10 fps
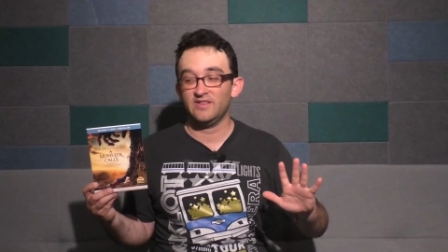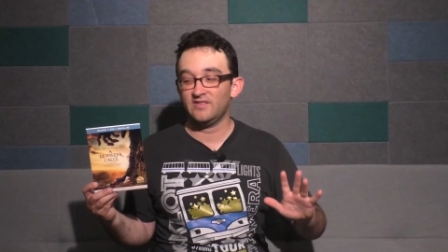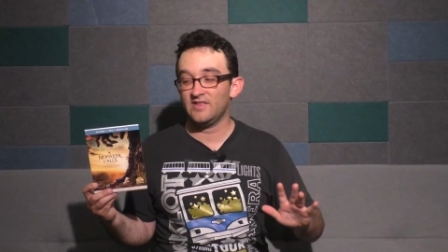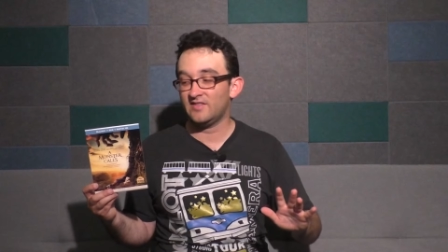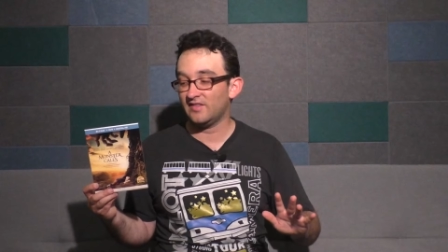
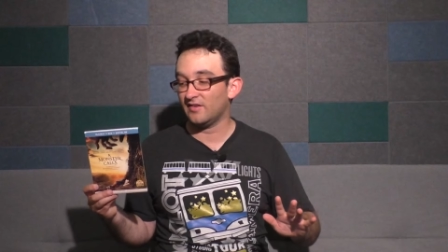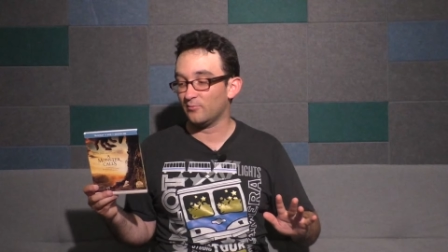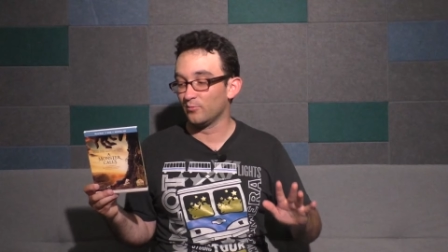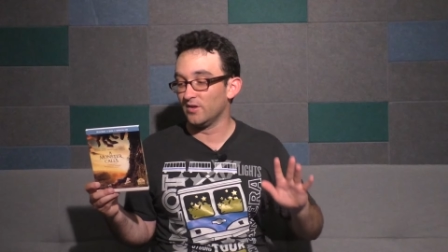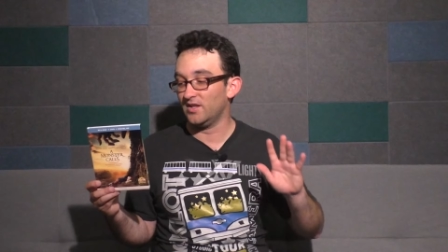It, this is a
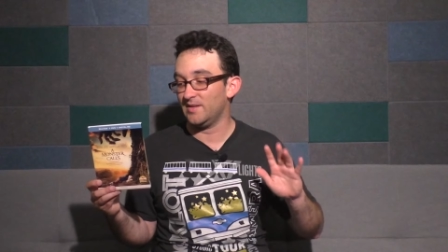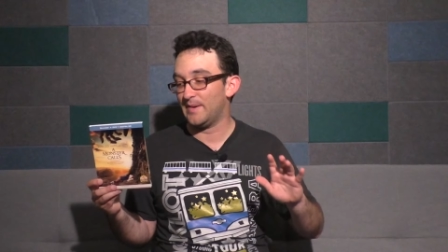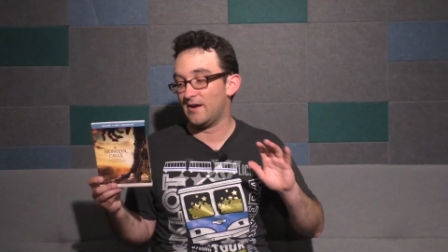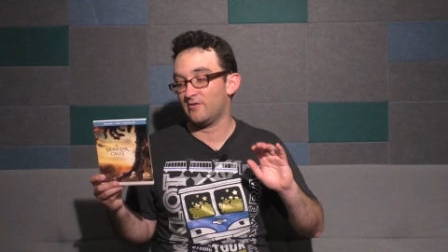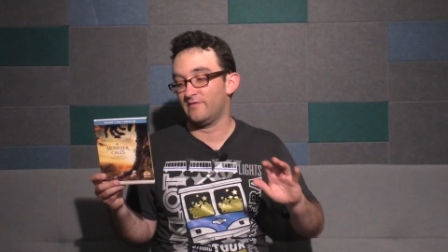really
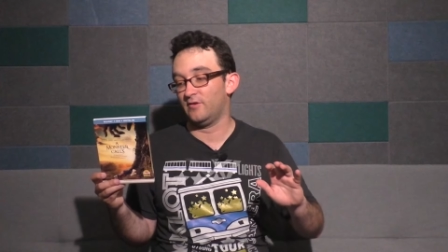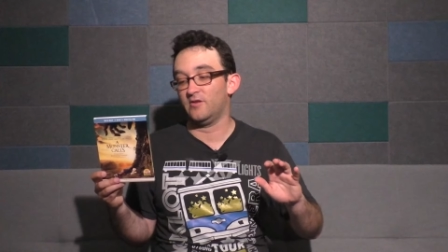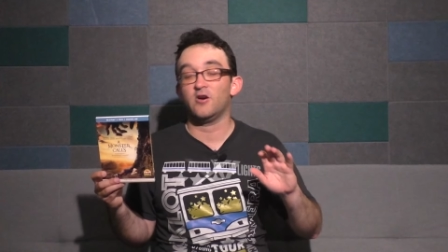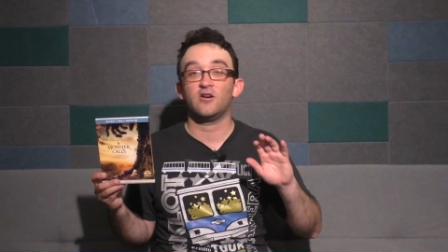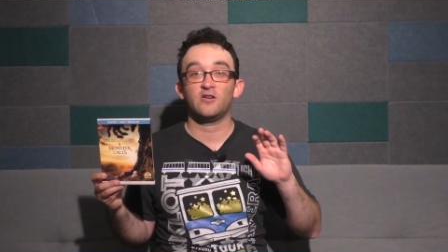
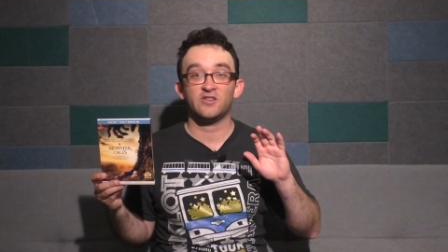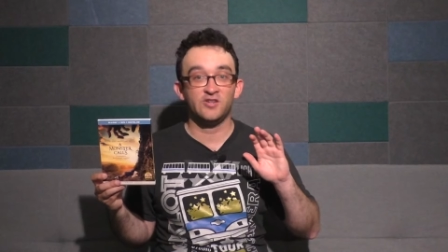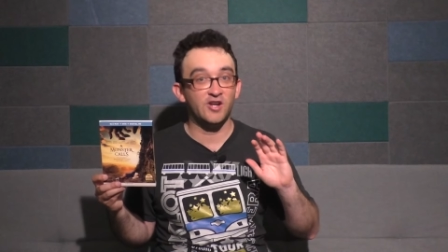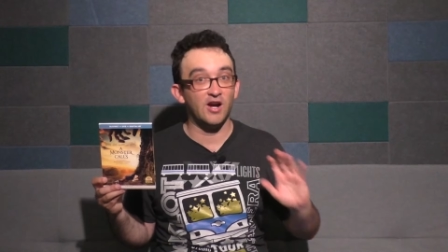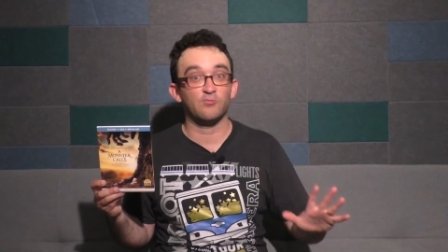powerful,
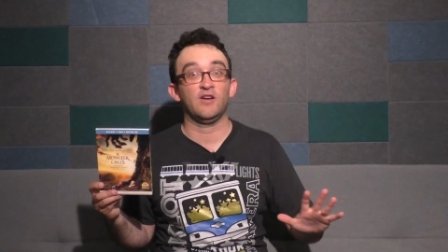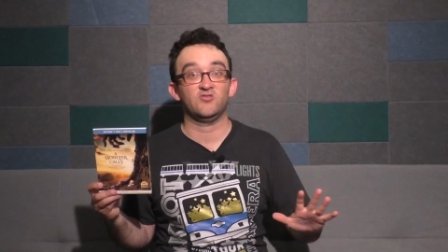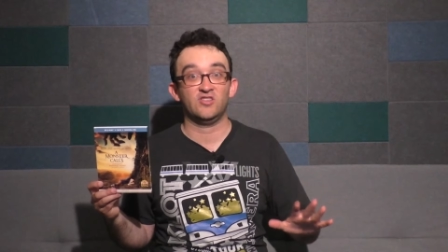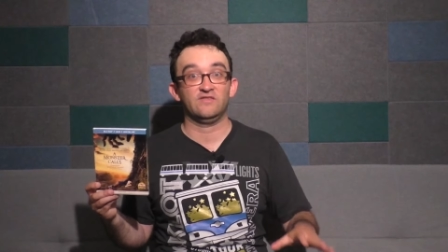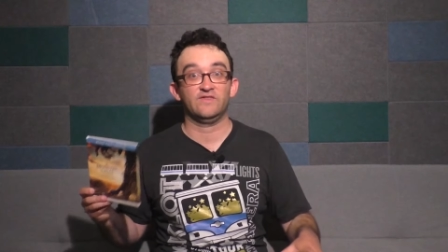
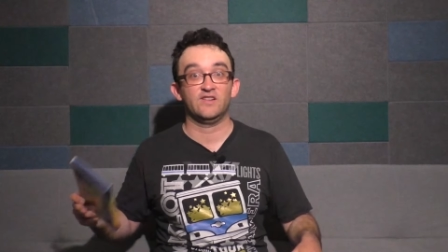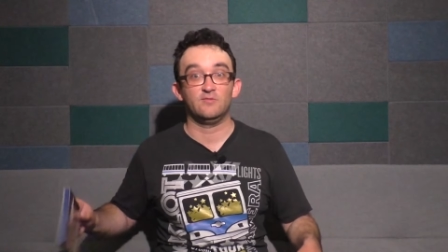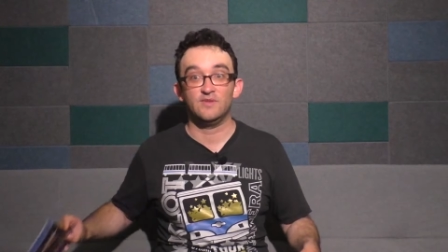gut-wrenching film.